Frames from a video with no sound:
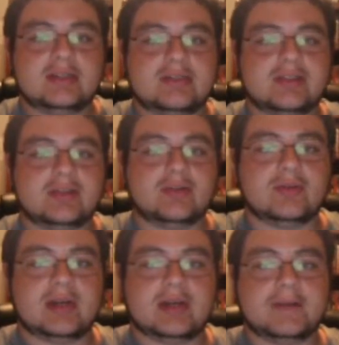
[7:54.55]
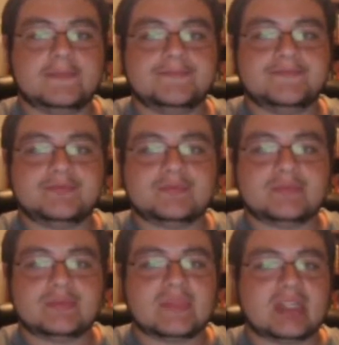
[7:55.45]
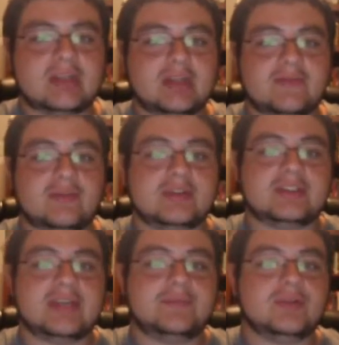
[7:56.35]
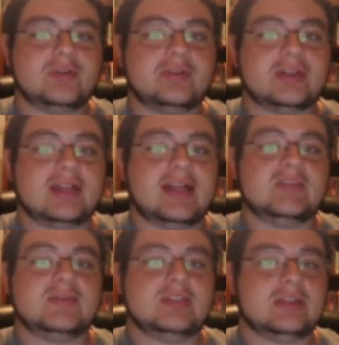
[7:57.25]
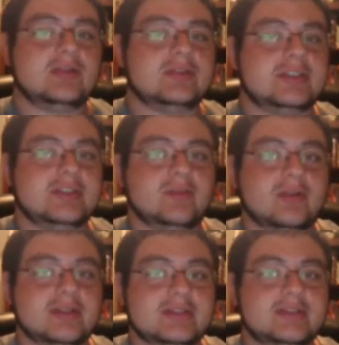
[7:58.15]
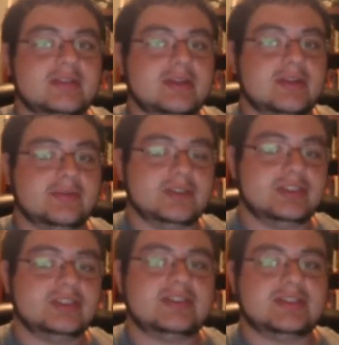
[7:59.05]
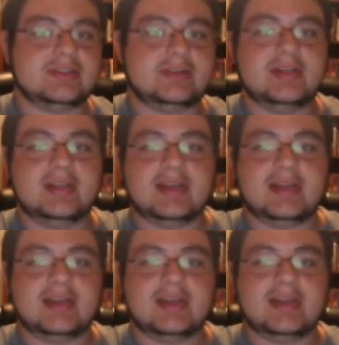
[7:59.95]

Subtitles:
So, for example, the class with the lowest hit points, the Magician,